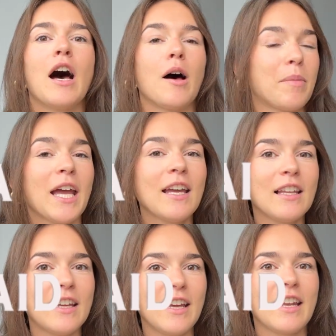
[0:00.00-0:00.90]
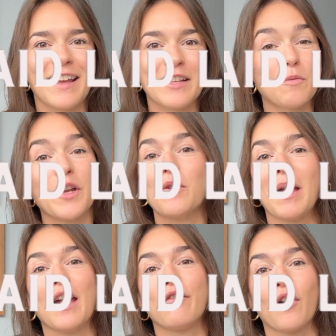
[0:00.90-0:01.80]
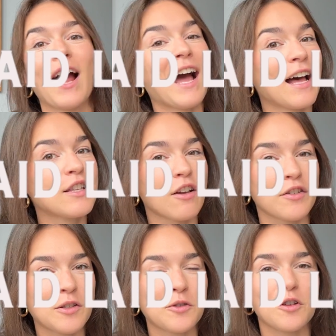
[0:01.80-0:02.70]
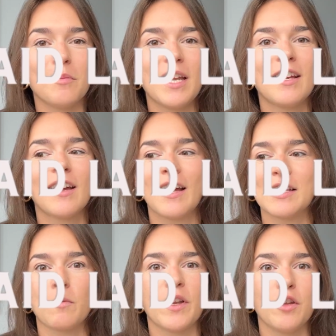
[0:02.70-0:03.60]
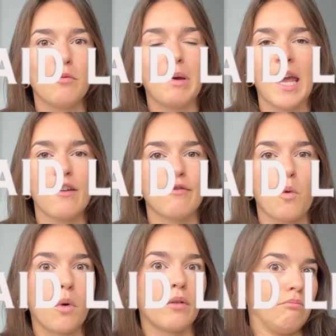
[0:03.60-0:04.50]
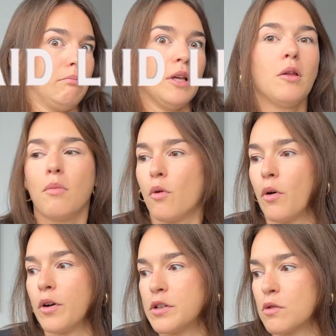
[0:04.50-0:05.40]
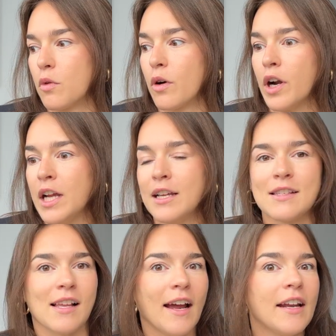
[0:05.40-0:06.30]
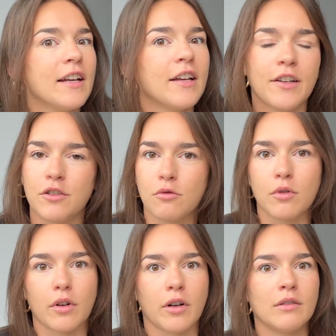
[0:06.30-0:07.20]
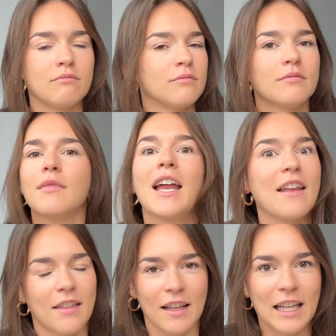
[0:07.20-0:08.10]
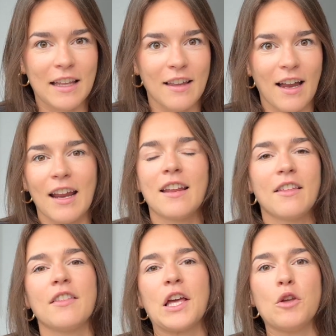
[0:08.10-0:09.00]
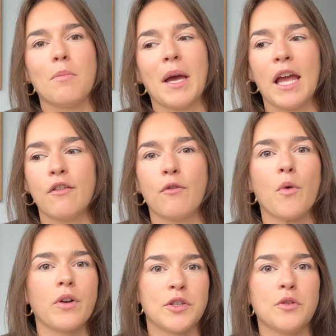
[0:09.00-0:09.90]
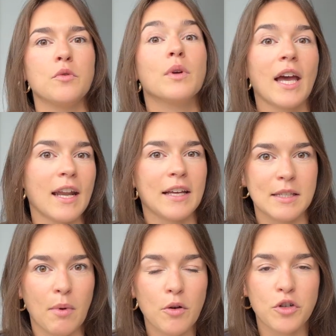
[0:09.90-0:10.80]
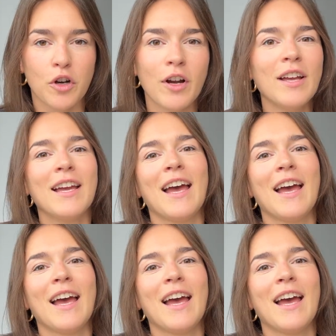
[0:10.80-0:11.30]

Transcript: A paid lead, it's when you pay for ads on social media, it's when you pay for billboards or signage or anything like that, anything that you pay for to get exposure.